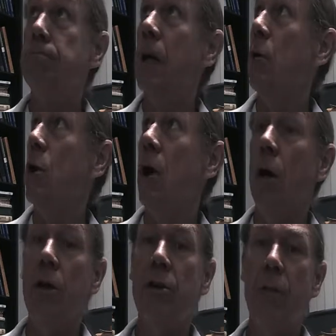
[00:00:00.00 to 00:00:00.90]
know a
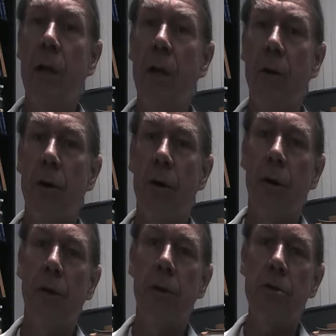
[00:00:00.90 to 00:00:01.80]
colleague of mine down the
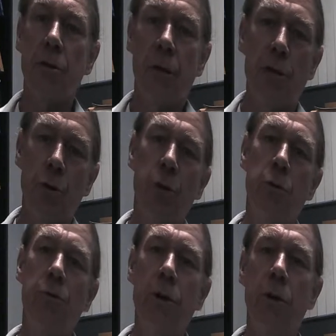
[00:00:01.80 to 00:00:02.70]
hall does a little introductory
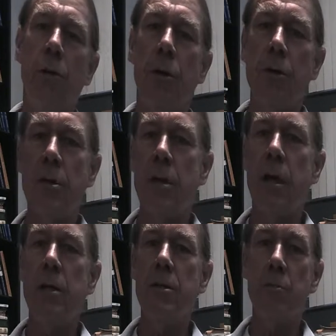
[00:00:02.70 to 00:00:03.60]
video in his
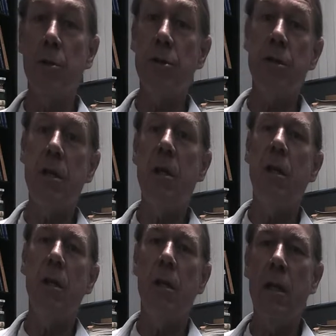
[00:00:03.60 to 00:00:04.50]
nice,
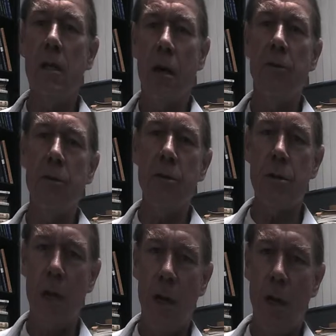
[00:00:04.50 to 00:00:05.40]
pristine, and neat office
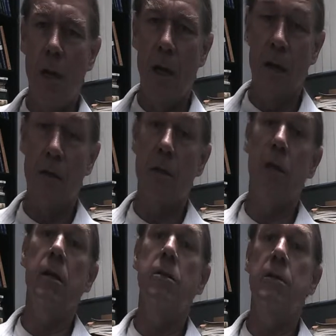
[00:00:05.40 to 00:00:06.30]
at his
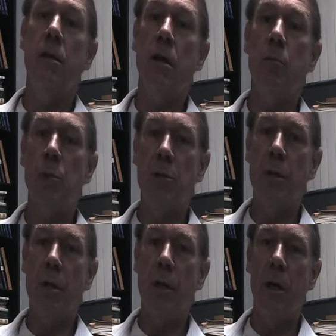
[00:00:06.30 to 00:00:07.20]
nice and neat,
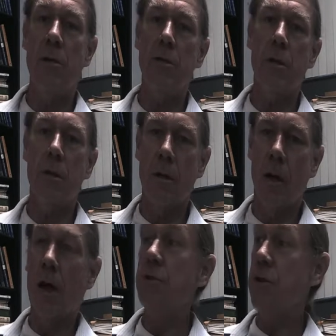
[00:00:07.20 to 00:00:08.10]
pristine desk.
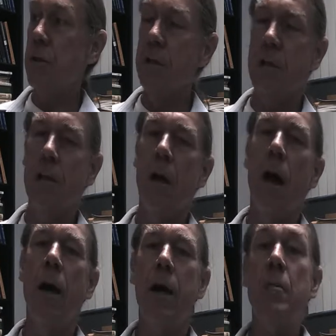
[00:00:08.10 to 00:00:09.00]
Obviously,
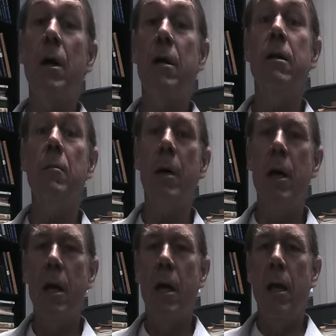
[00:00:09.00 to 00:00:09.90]
I am not him.
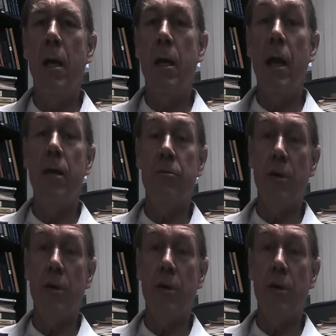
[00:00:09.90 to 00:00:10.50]
In any event,